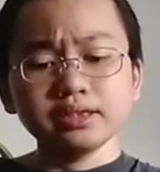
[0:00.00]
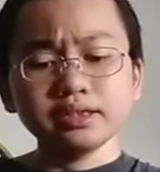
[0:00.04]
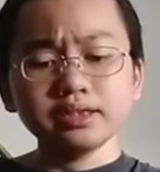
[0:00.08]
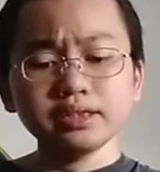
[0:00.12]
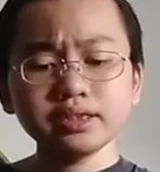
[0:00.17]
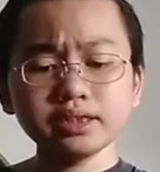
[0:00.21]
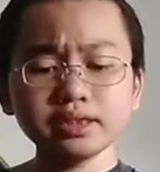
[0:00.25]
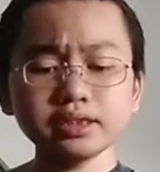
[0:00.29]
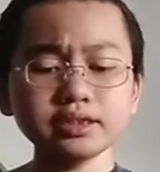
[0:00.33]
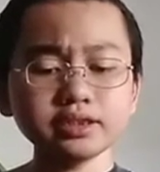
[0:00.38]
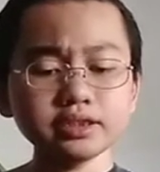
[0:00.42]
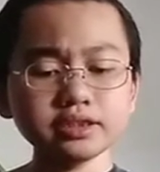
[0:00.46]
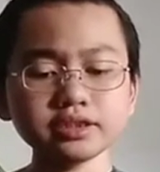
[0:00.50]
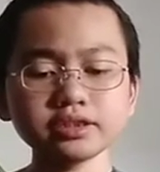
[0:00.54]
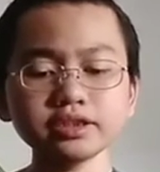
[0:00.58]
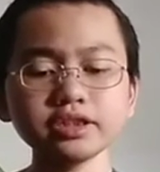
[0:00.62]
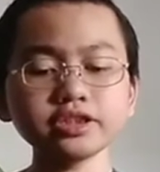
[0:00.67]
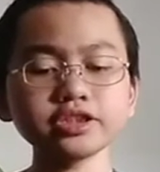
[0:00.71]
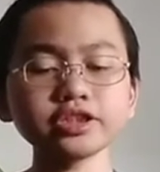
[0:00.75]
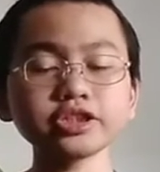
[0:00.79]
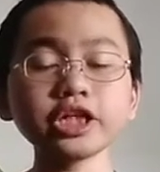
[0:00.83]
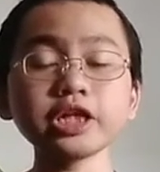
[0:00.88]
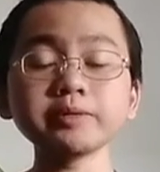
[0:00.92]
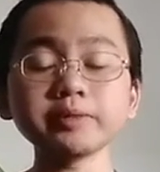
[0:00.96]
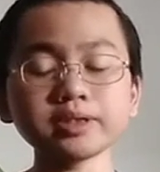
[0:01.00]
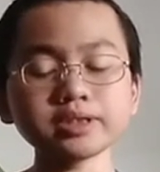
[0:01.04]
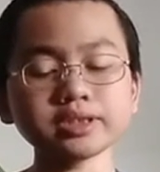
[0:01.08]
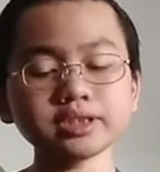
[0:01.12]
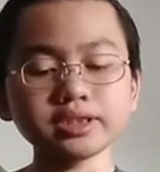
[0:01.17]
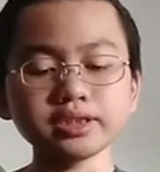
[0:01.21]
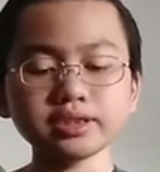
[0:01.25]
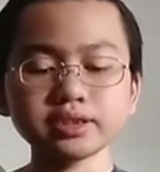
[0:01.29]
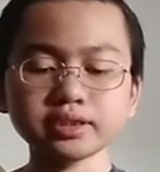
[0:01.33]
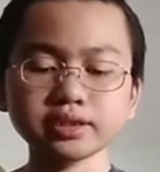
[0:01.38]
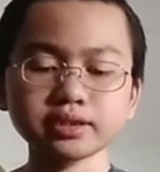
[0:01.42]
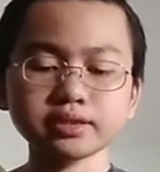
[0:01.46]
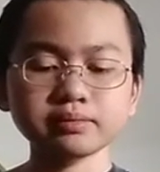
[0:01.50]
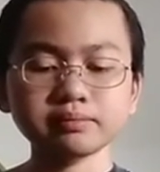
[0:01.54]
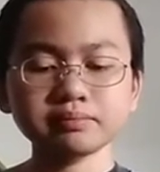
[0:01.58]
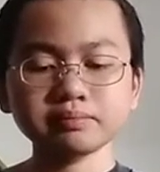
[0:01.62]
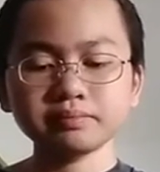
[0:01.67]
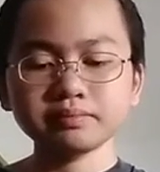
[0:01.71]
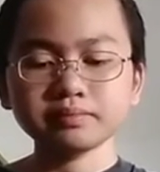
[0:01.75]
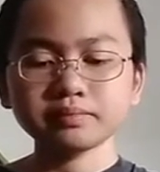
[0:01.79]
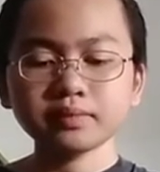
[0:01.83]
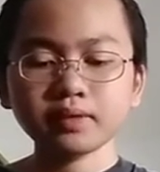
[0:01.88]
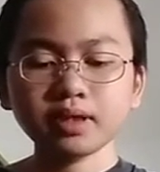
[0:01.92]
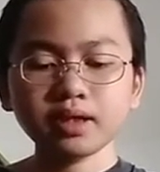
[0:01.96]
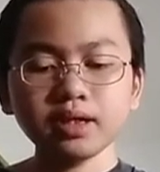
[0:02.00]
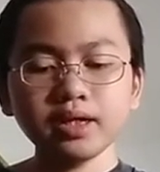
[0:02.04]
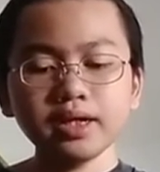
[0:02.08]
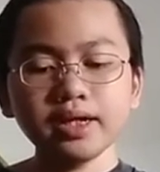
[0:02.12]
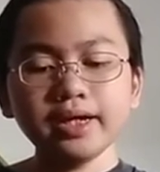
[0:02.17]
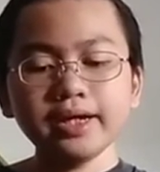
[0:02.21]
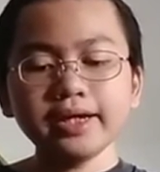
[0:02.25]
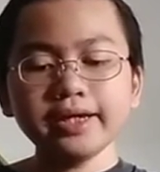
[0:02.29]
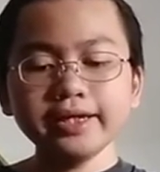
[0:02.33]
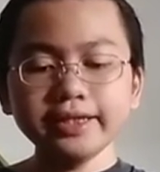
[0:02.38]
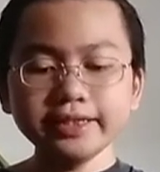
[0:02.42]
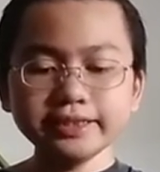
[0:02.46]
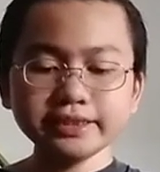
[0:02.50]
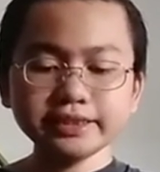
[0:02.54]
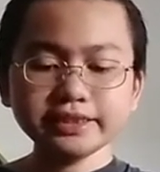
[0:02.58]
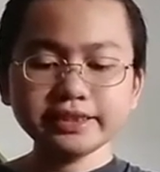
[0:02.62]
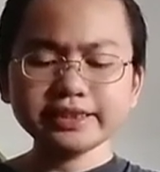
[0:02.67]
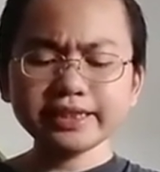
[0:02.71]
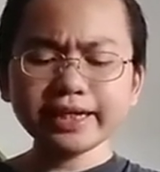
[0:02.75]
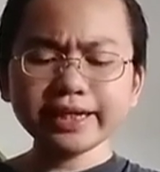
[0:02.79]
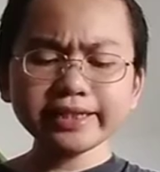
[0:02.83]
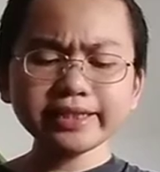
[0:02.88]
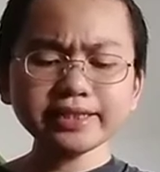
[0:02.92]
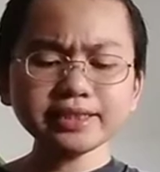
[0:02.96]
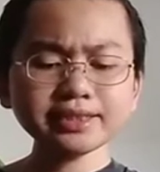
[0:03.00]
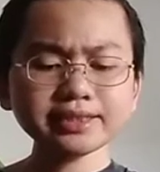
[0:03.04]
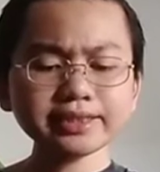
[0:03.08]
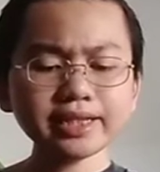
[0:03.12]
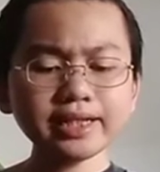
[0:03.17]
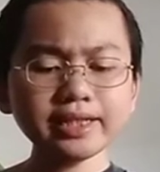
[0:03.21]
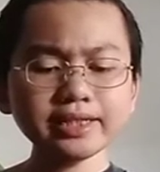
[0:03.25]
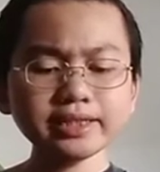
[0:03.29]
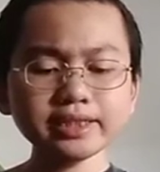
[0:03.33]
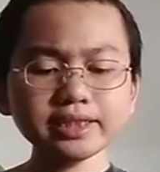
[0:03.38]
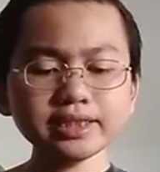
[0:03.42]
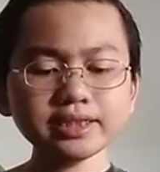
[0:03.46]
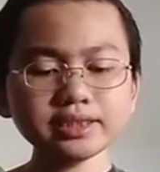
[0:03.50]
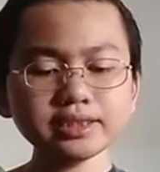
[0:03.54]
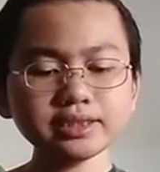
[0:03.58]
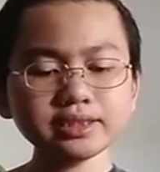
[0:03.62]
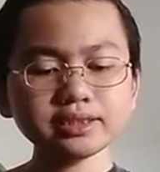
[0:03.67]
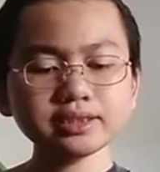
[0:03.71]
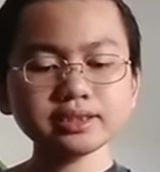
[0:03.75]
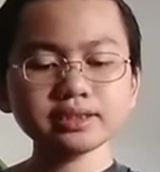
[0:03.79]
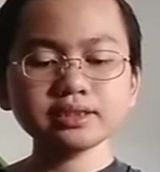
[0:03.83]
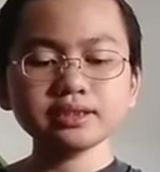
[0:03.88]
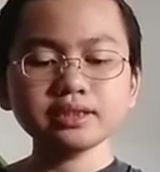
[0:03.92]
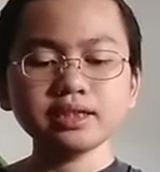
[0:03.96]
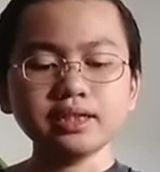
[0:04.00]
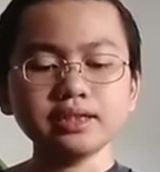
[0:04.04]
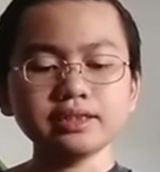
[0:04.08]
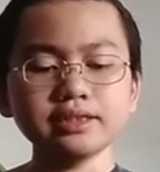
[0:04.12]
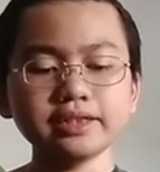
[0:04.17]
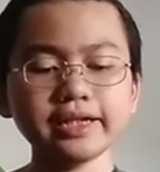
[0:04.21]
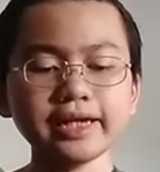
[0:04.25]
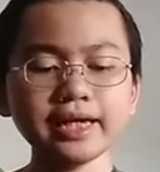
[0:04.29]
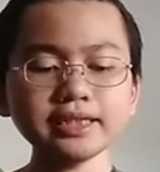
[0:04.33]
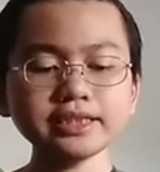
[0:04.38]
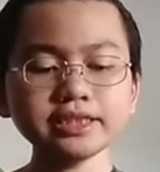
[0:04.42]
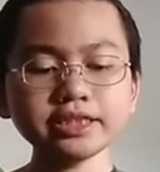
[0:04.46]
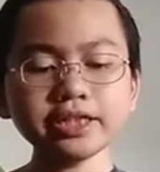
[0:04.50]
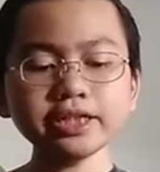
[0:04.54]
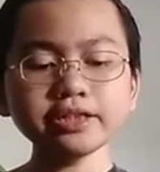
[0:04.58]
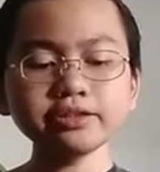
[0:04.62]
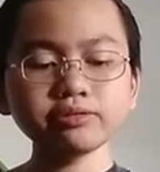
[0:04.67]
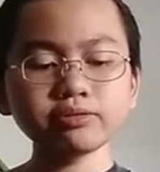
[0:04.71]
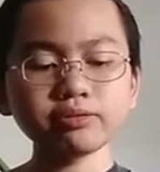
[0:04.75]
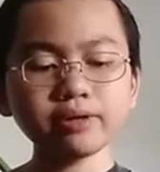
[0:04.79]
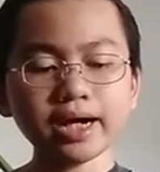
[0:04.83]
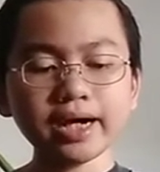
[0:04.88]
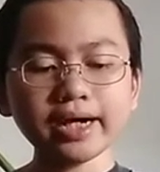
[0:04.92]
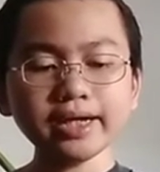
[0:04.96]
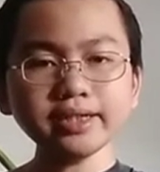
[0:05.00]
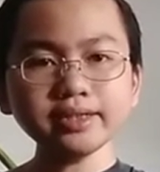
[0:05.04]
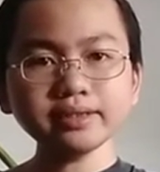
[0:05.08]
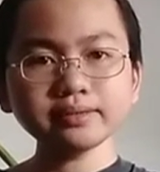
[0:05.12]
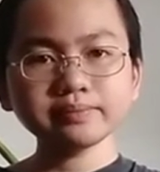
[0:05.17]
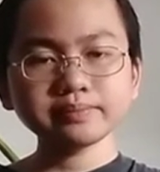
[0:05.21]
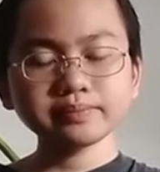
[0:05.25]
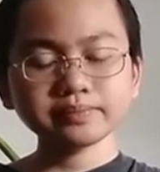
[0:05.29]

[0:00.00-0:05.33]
Here is the synopsis. In J.D. Salinger's The Catcher in the Rye,